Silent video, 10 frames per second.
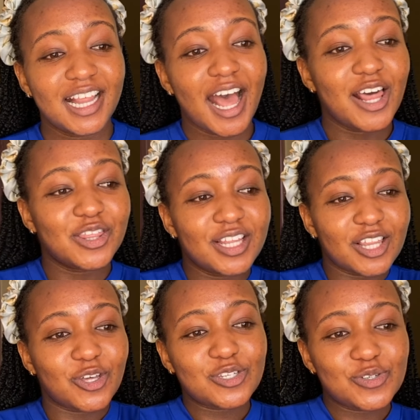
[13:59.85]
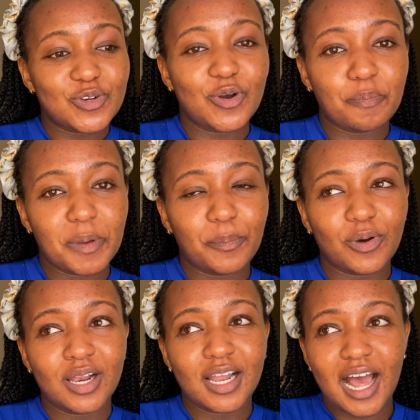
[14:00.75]
I thought, you know,
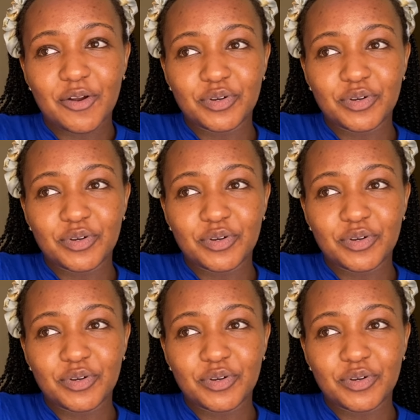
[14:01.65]
people are